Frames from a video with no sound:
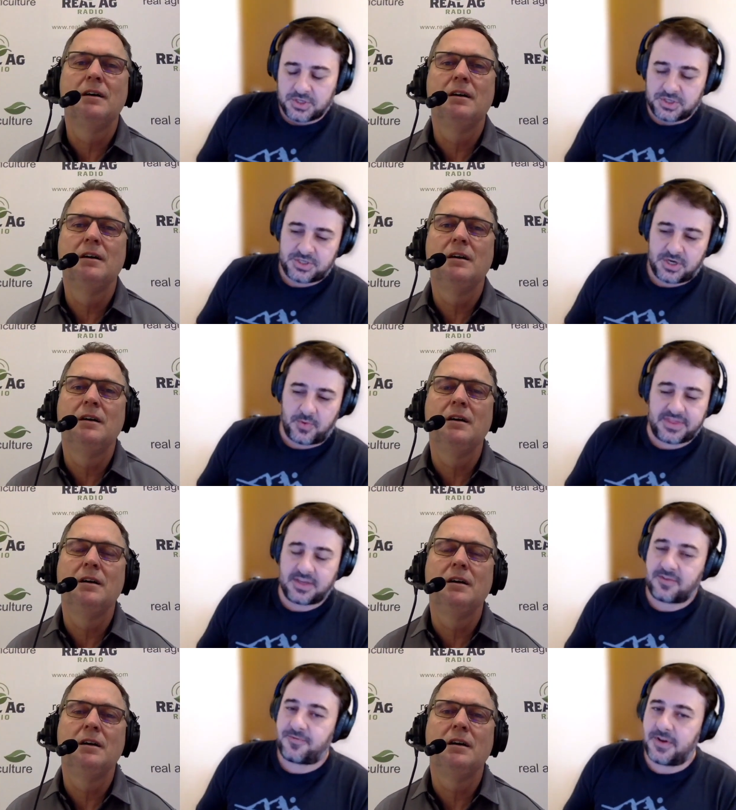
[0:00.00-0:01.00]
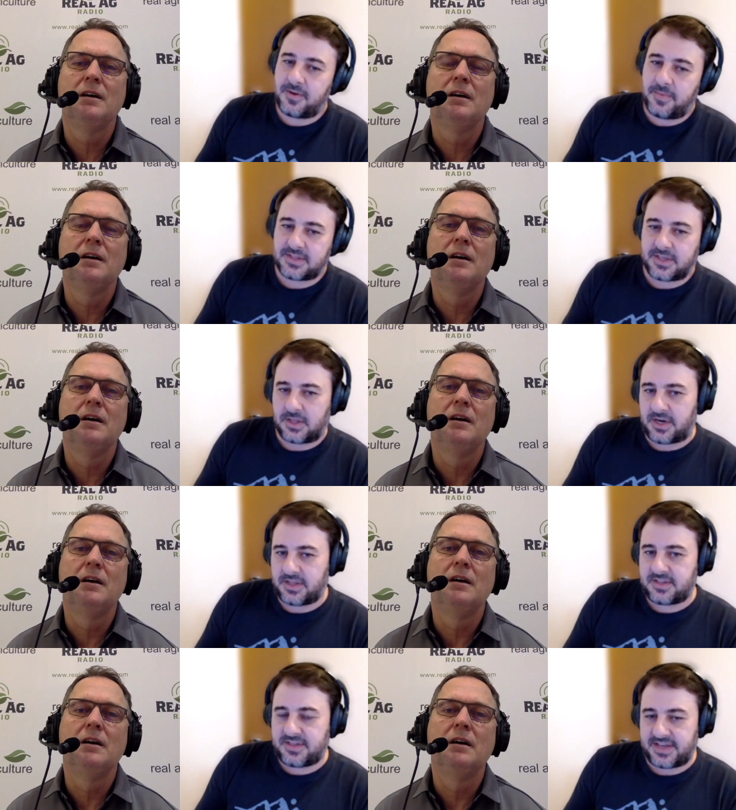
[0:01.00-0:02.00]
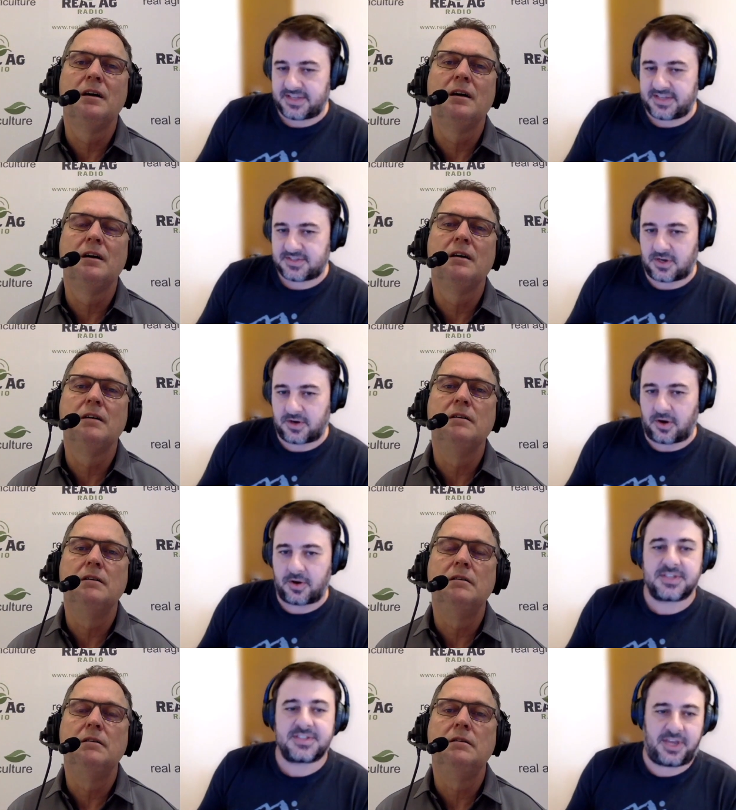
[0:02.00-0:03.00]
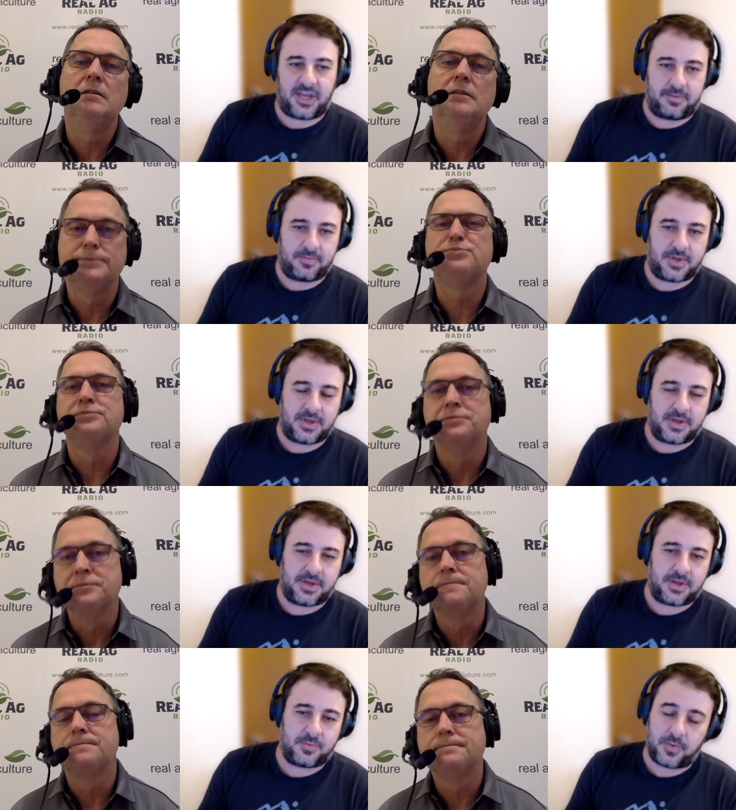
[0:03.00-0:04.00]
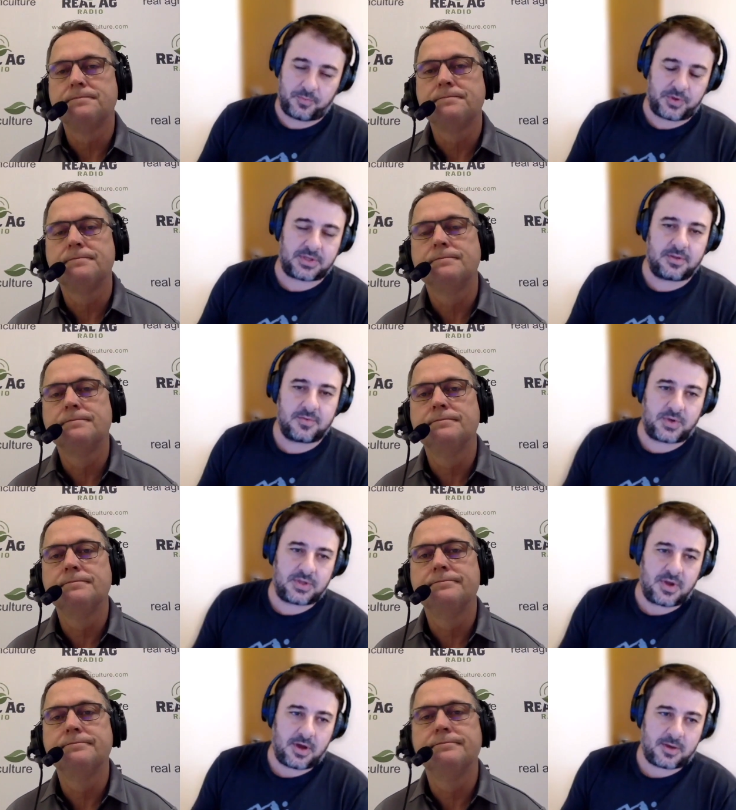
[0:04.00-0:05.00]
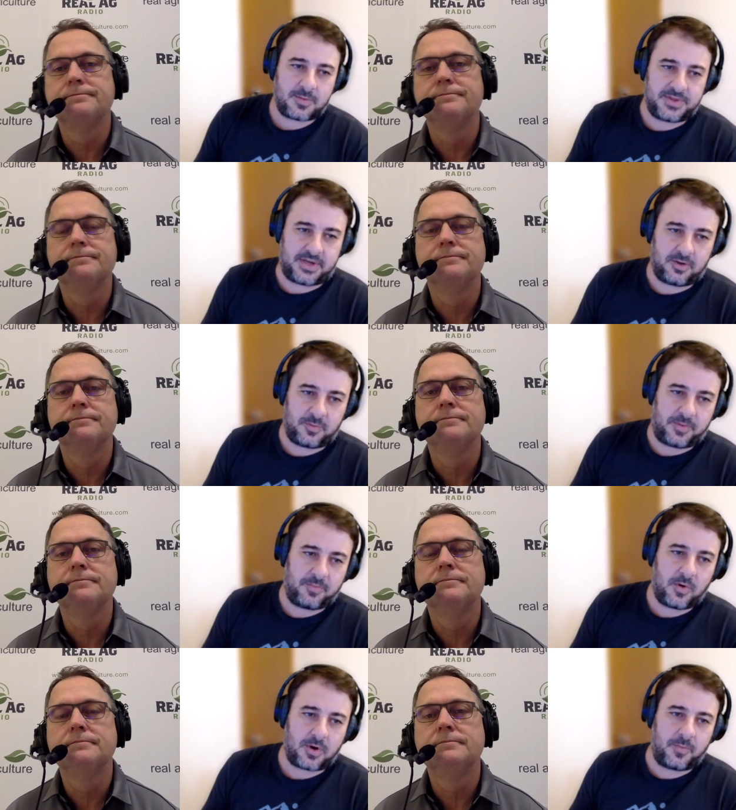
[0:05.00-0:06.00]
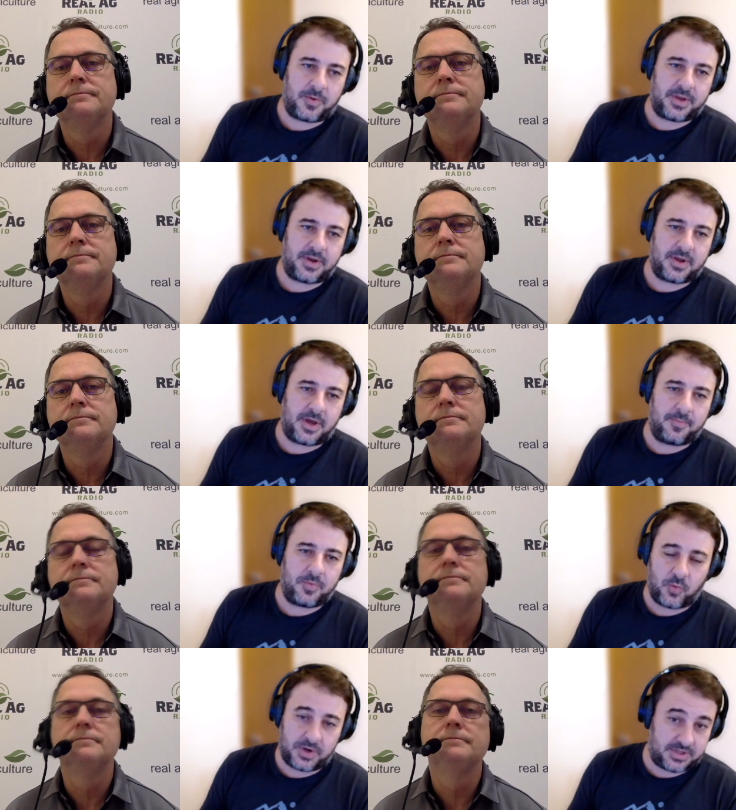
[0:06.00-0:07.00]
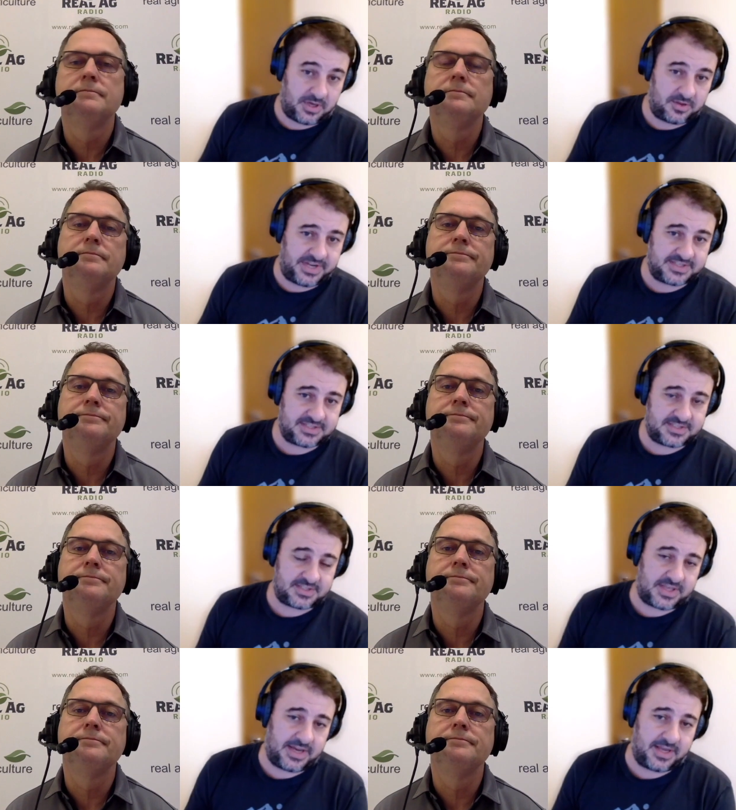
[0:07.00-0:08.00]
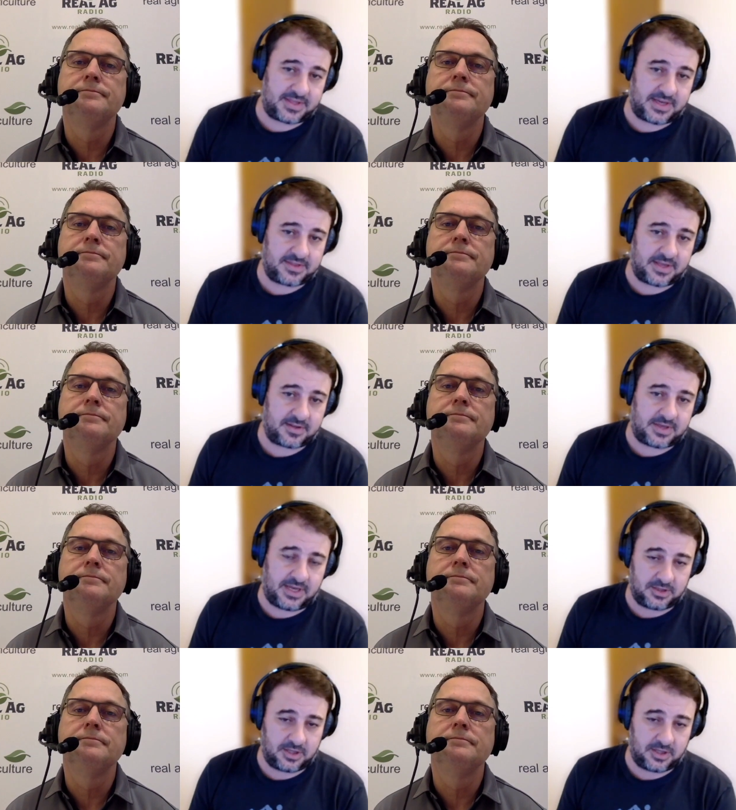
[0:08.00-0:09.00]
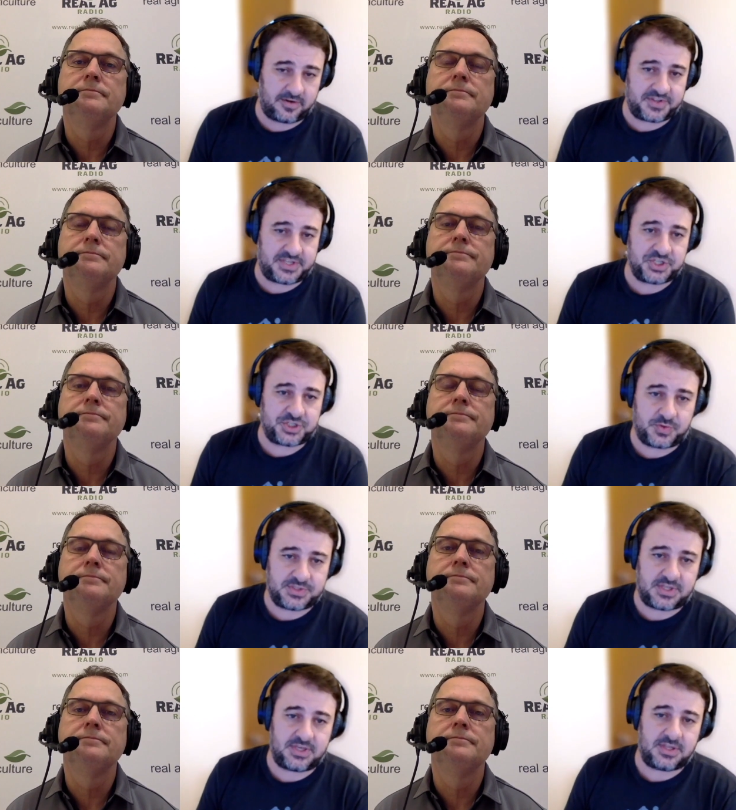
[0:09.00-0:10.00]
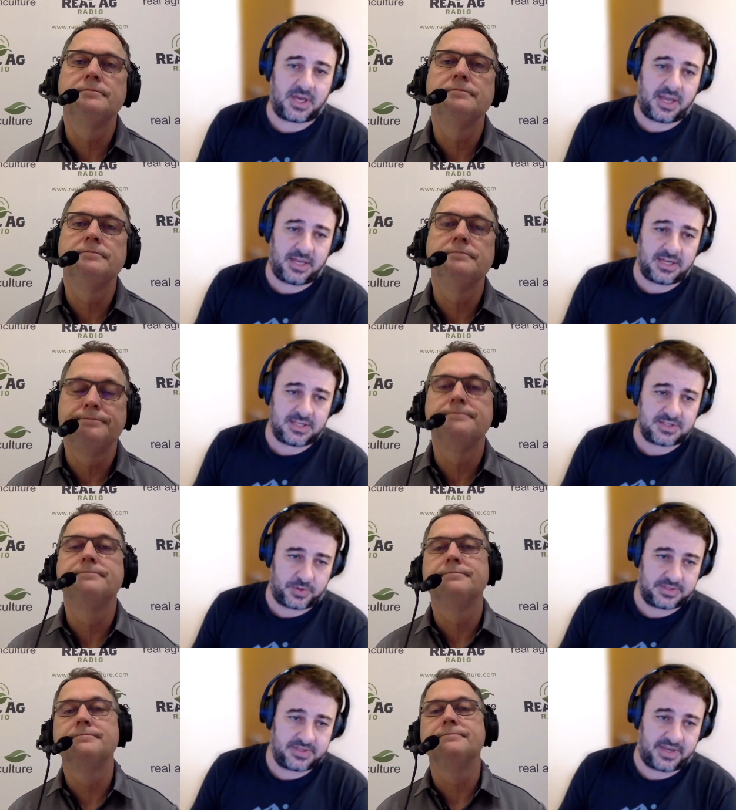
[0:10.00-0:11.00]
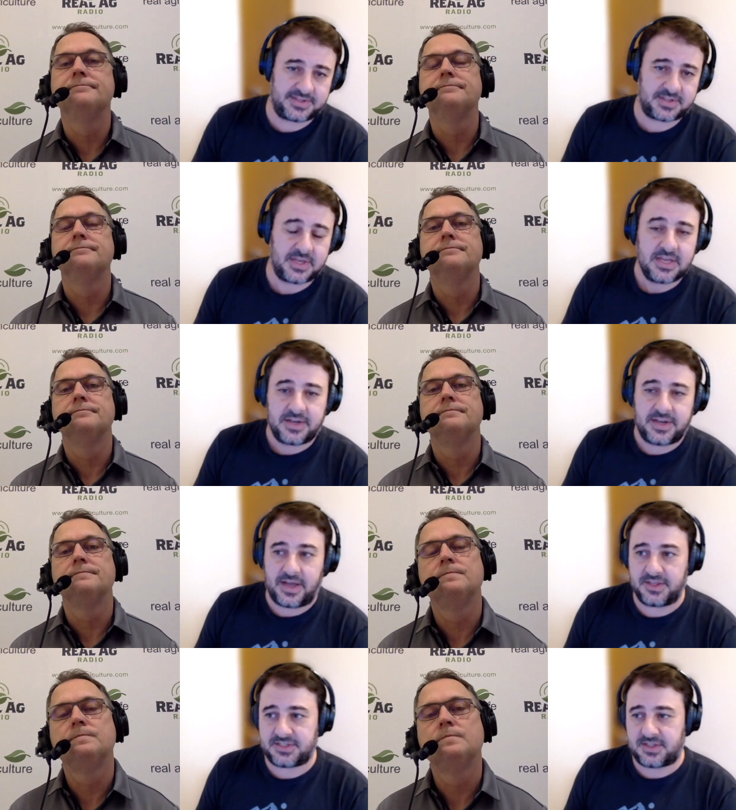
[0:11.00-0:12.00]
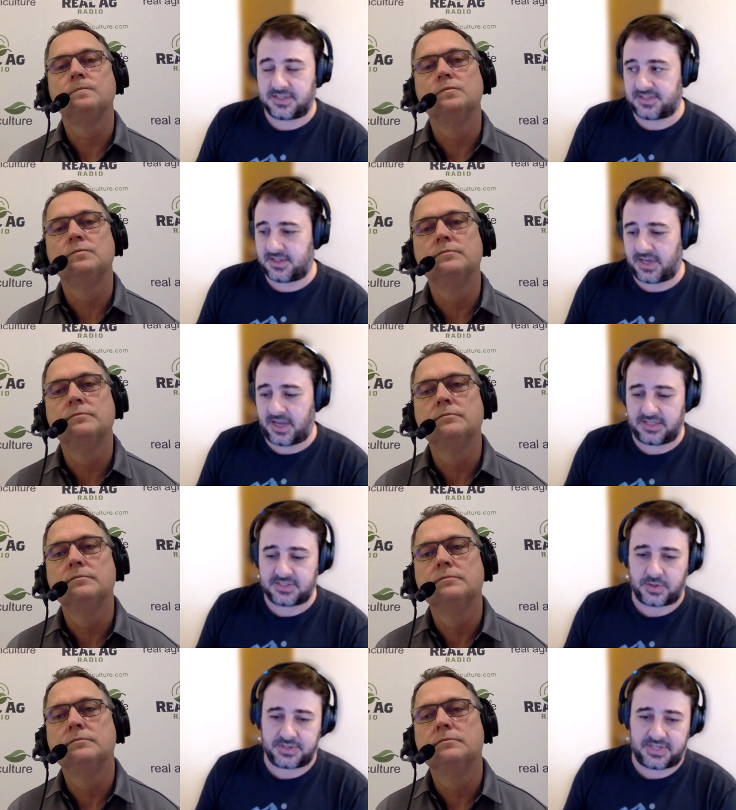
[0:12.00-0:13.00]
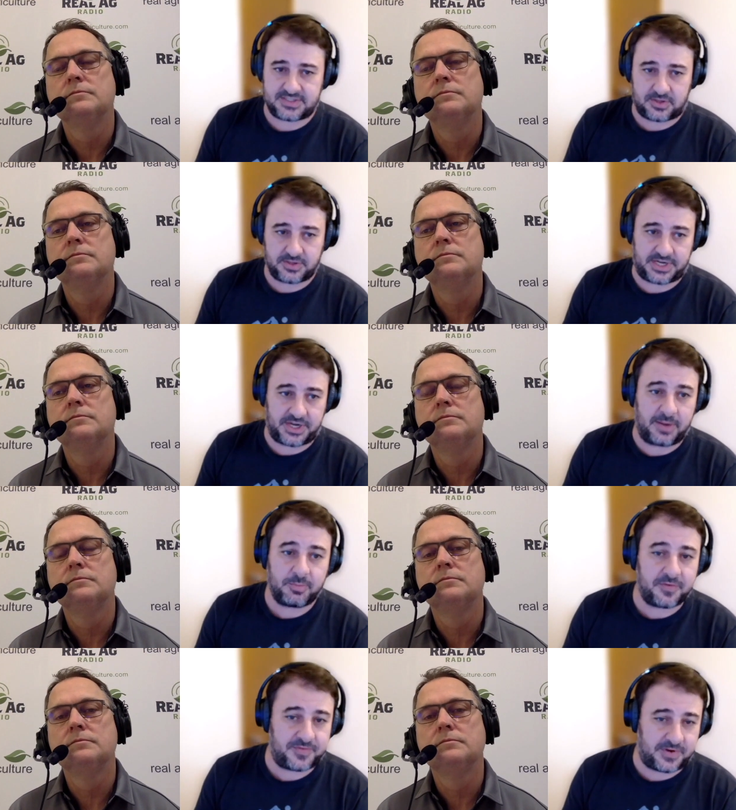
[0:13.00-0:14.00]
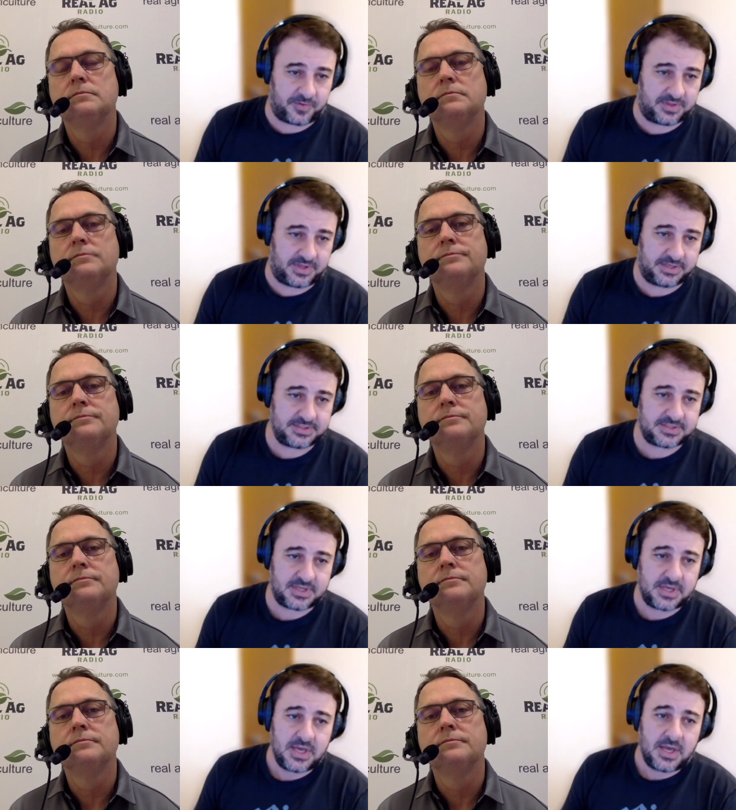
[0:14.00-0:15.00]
Speaker 1: Sure. Well, I think fundamentally a lot of the tests are, are the same, uh, and, and, we can we can talk about that a little bit more. But um, one of the other tests that, that that gained a lot of attention was the the Haney soil test. Now, this this the Haney soil test looks at a number of different things,